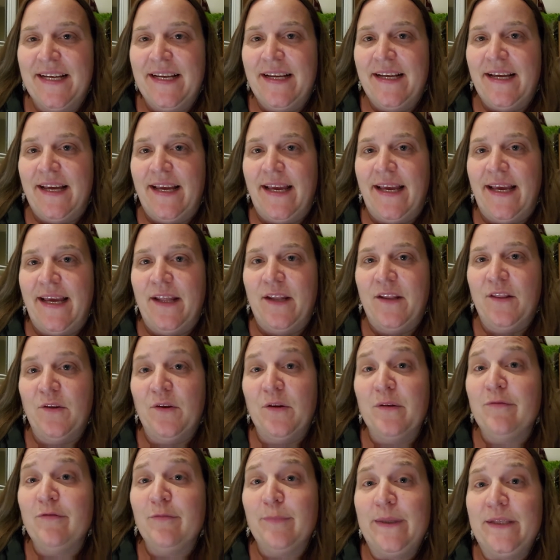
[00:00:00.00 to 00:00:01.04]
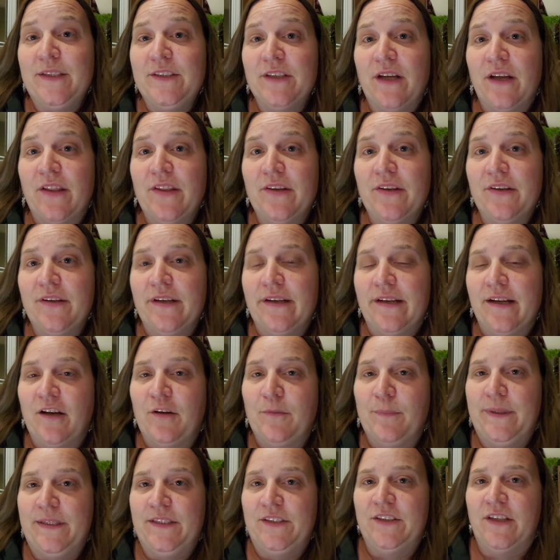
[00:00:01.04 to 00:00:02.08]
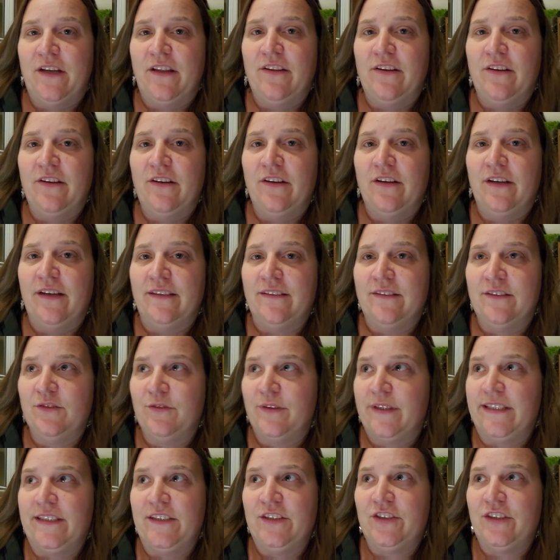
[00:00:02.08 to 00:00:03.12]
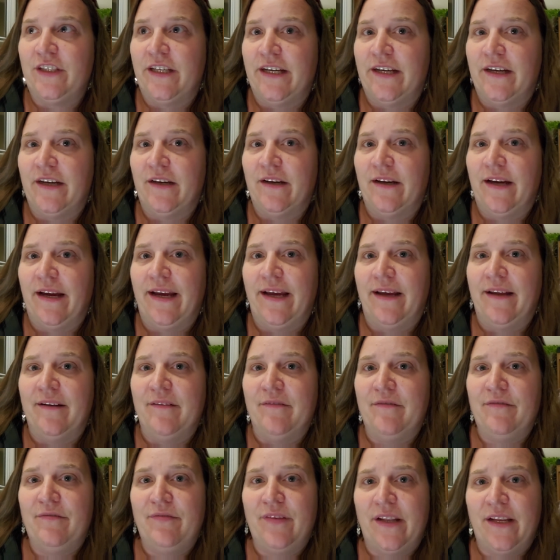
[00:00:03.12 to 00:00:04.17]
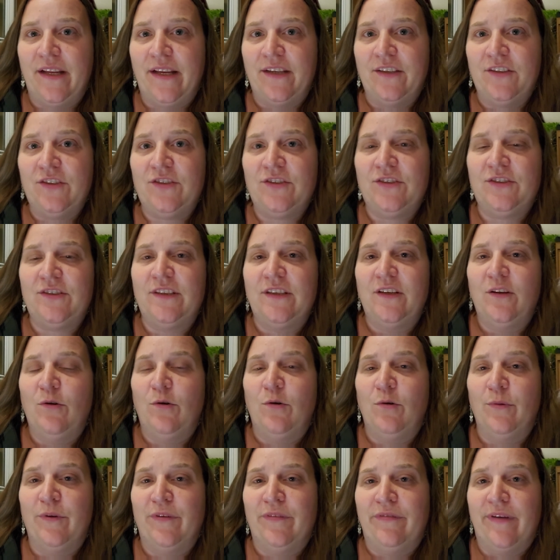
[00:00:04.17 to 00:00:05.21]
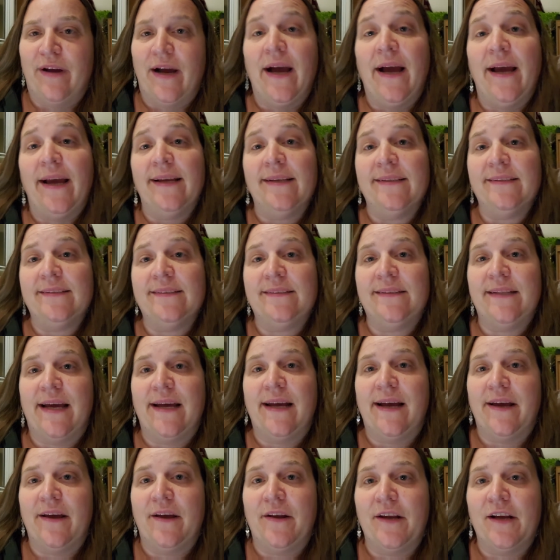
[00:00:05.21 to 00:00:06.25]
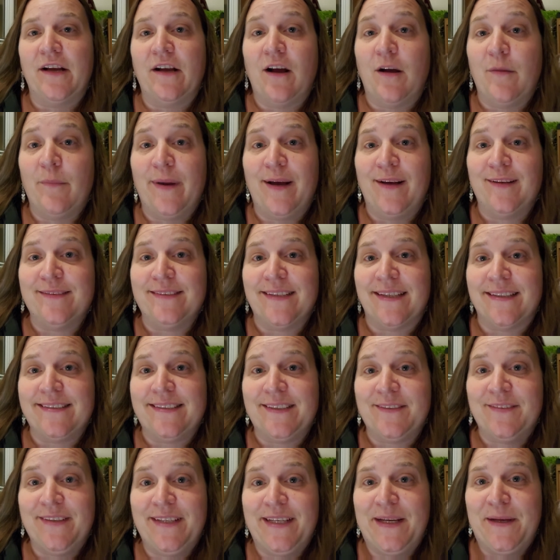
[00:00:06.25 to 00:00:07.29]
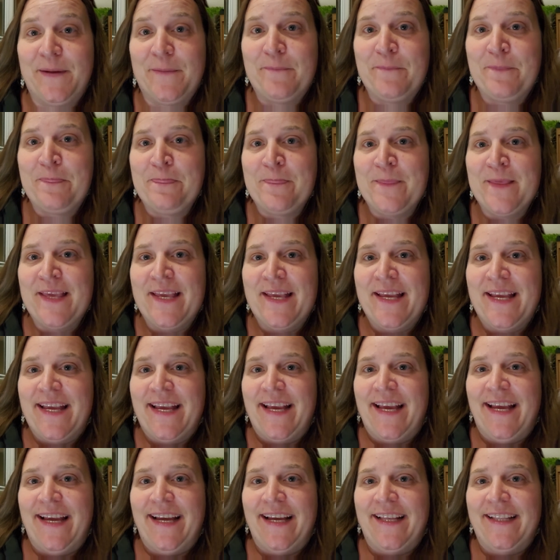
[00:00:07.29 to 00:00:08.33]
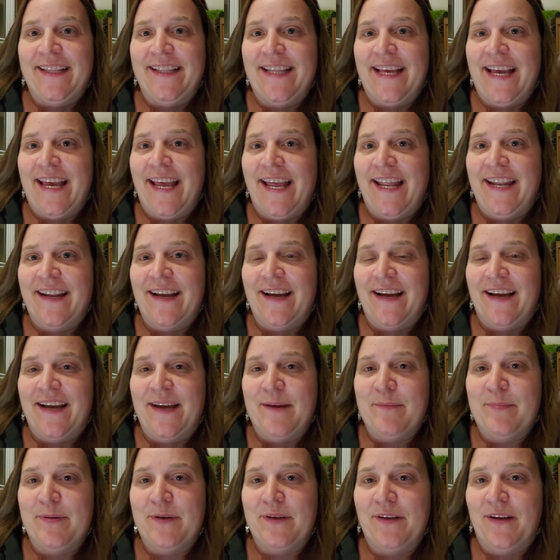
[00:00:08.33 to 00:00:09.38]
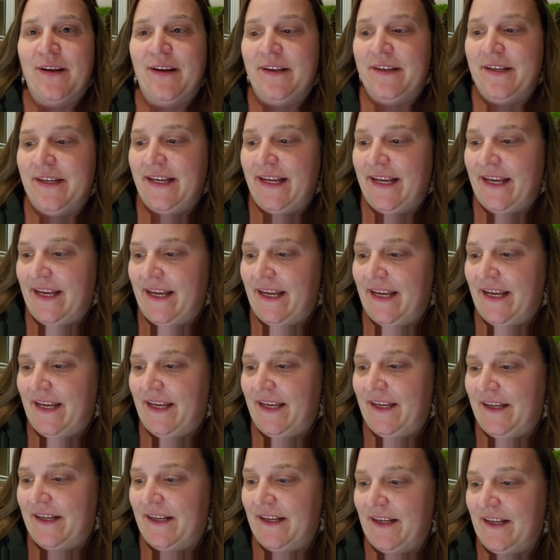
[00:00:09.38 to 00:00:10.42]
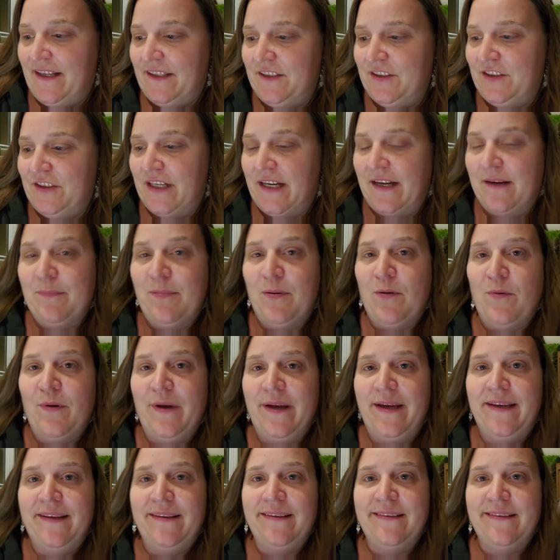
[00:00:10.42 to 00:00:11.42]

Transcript: and learn from each other and help each other and screen share and finish or revise that ionic compounds activity. And then I put on a checkpoint,